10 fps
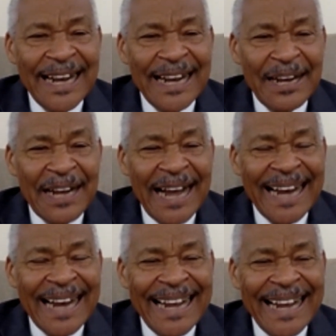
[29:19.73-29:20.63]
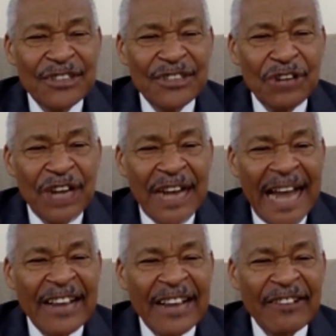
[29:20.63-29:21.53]
and let your
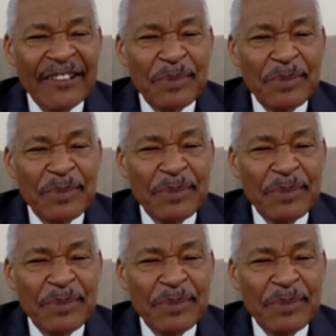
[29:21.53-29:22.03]
life be one of